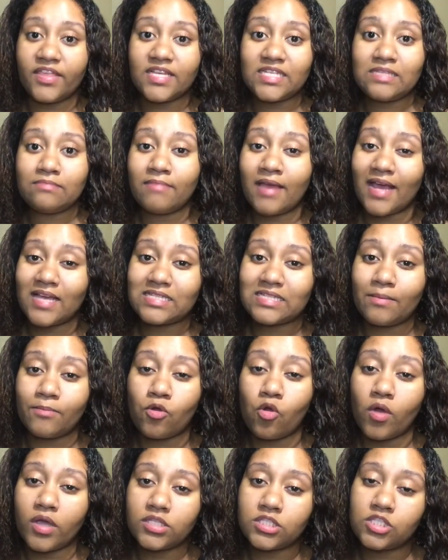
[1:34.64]
This mask, I'm
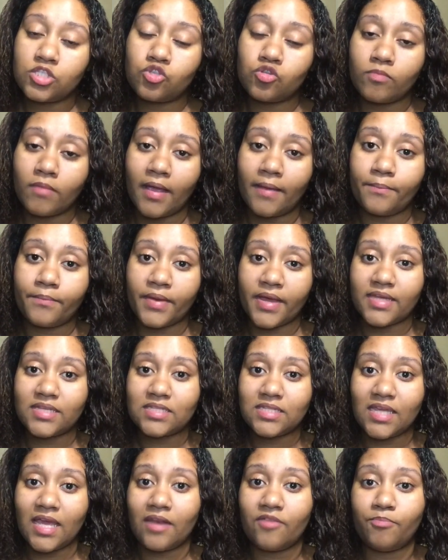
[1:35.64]
going to do my best
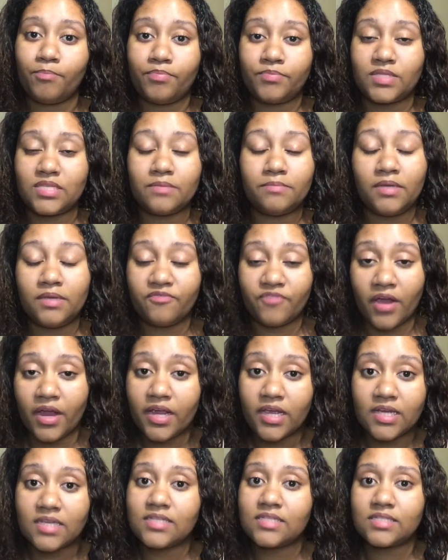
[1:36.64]
and to be
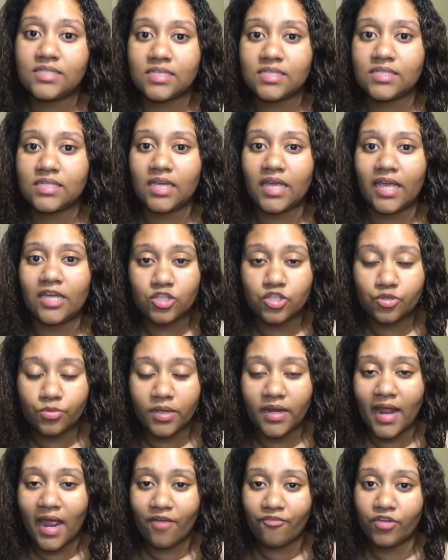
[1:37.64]
very consistent and do
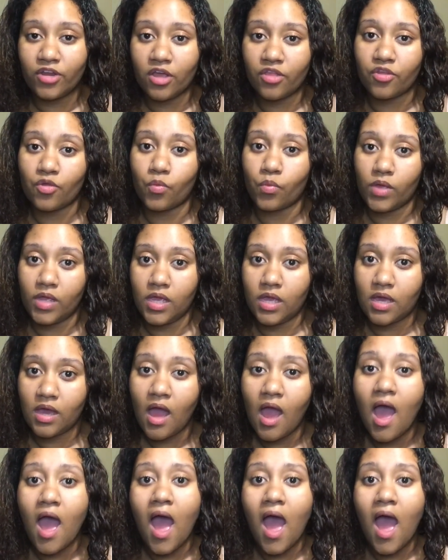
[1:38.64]
it every other week.